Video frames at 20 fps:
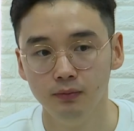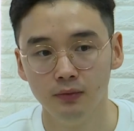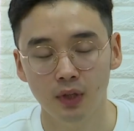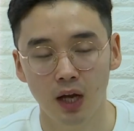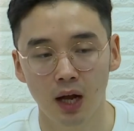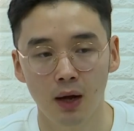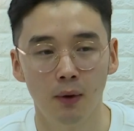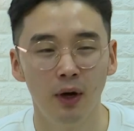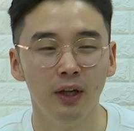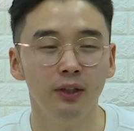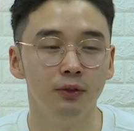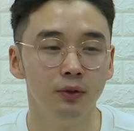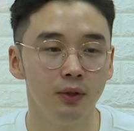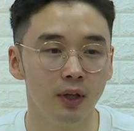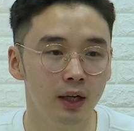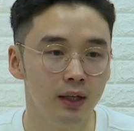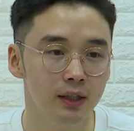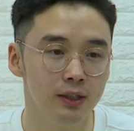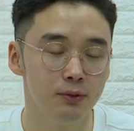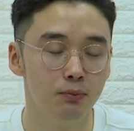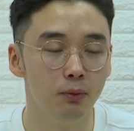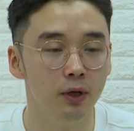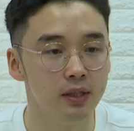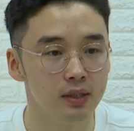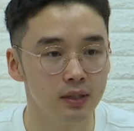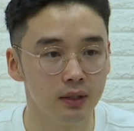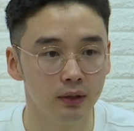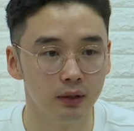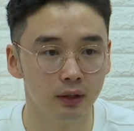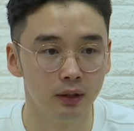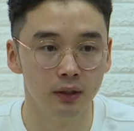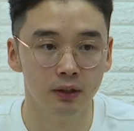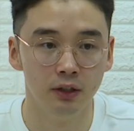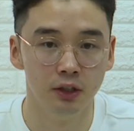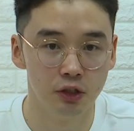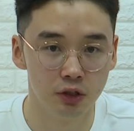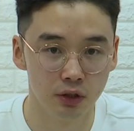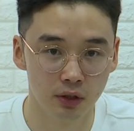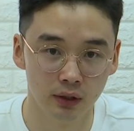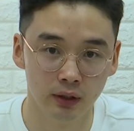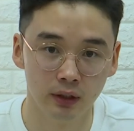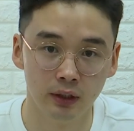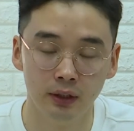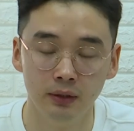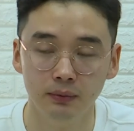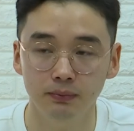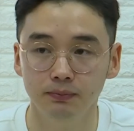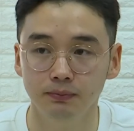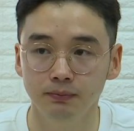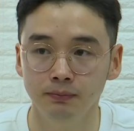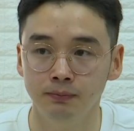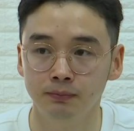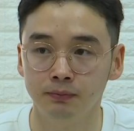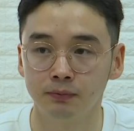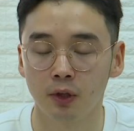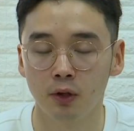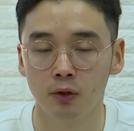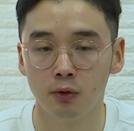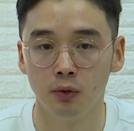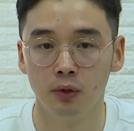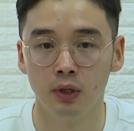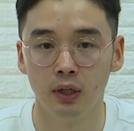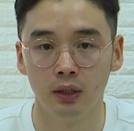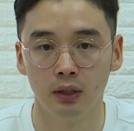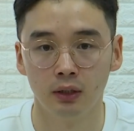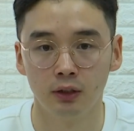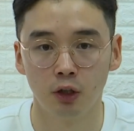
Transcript: how I do that is basically digitally through the